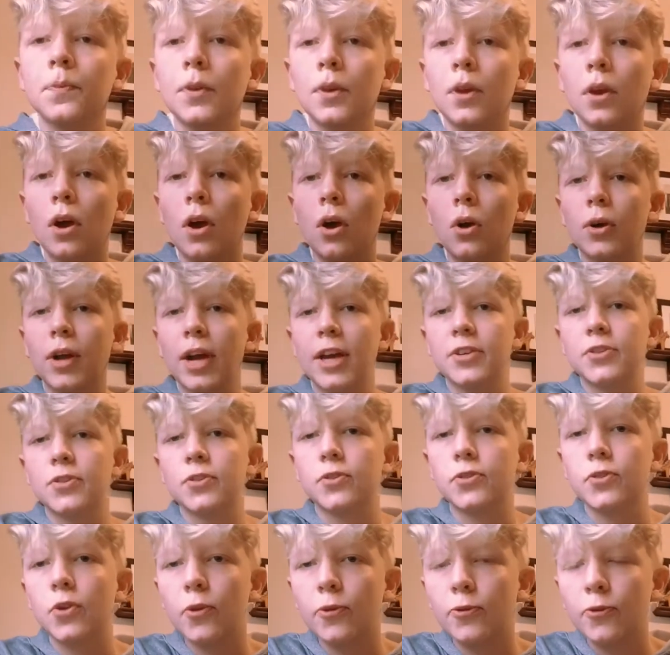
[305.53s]
Okay,
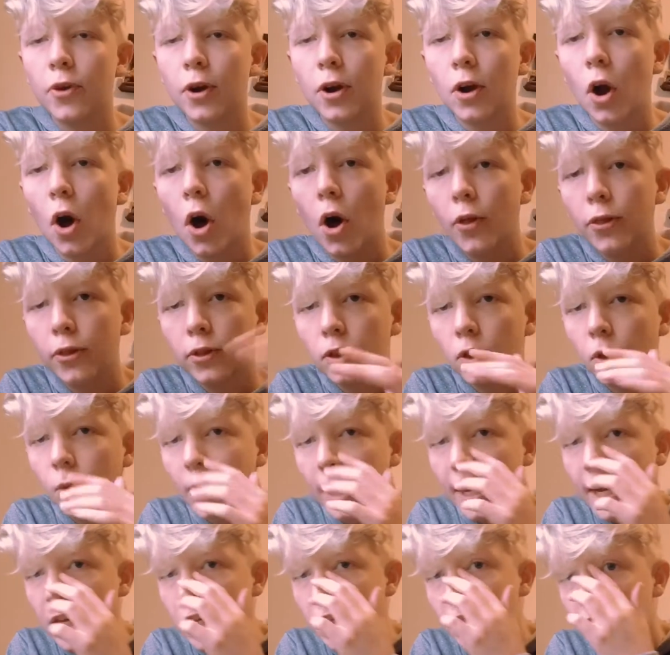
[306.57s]
so far all the
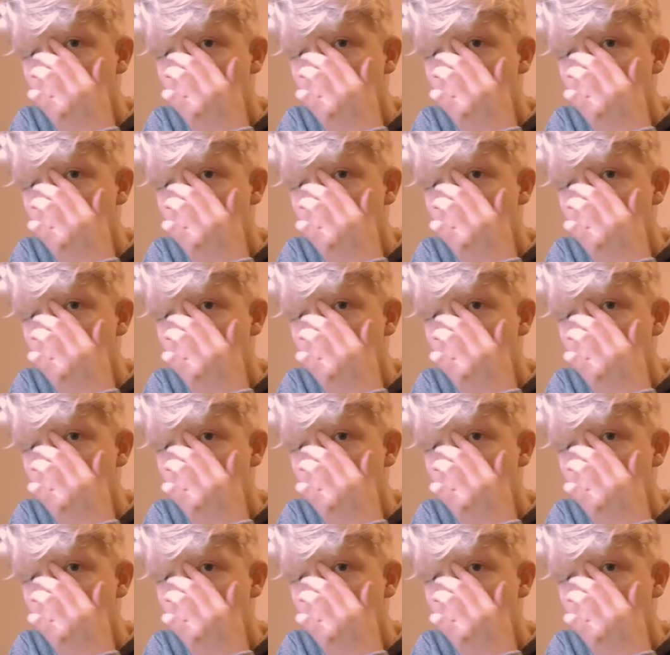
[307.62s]
locations